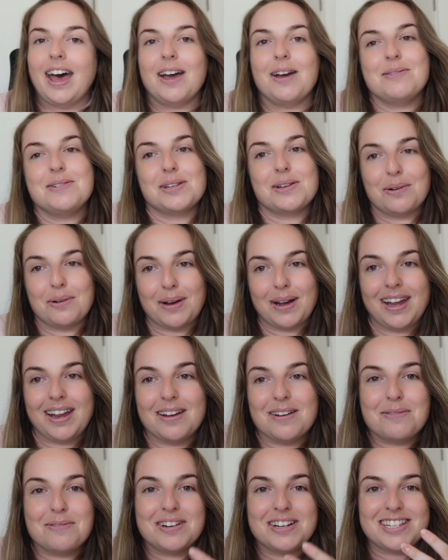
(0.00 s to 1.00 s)
I was
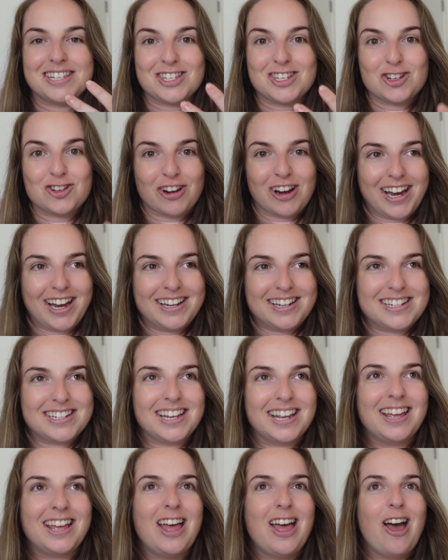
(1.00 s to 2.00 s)
quite restrained.
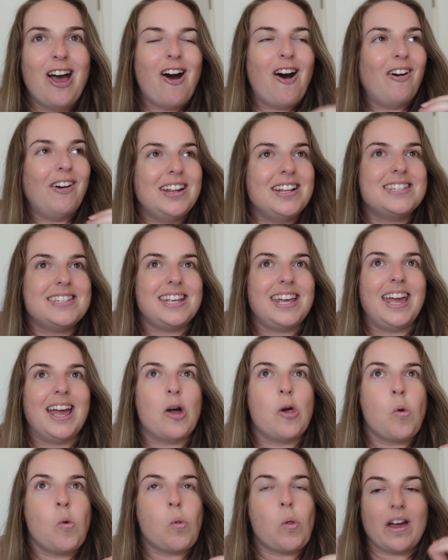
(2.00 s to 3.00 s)

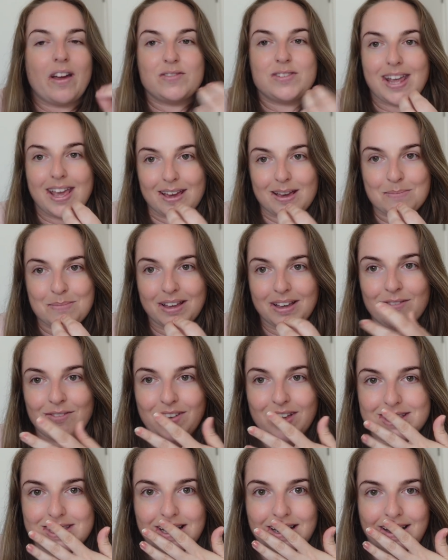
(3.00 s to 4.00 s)
Honestly, I've taken my
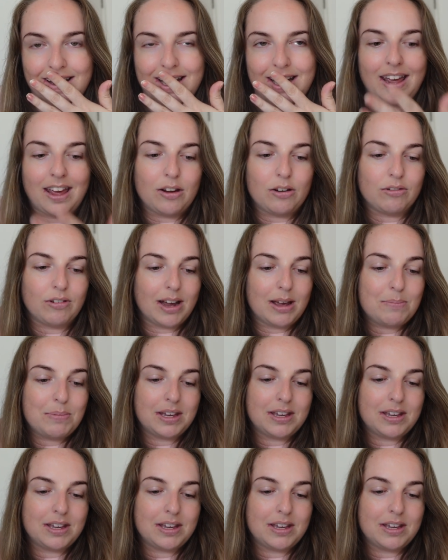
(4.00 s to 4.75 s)
Invisalign out, right?